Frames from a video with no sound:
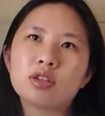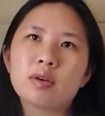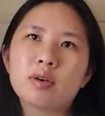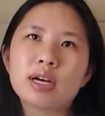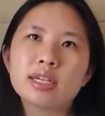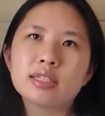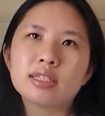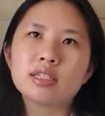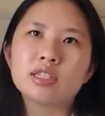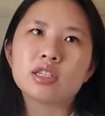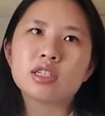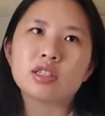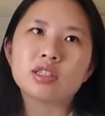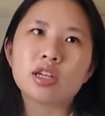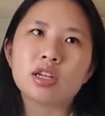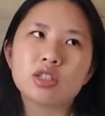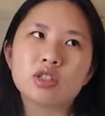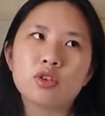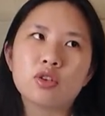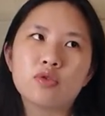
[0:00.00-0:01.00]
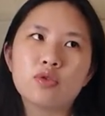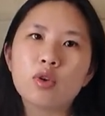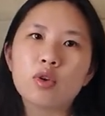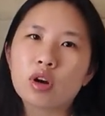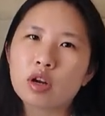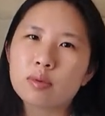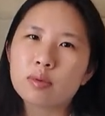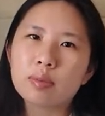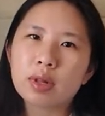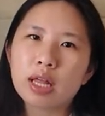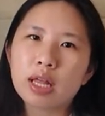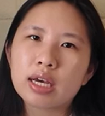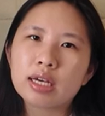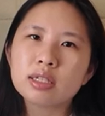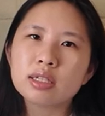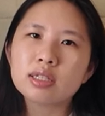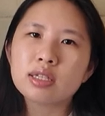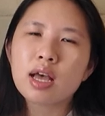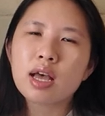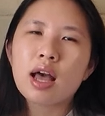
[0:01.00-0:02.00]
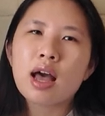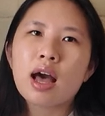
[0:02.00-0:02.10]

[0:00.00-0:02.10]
US is just such a foreign place.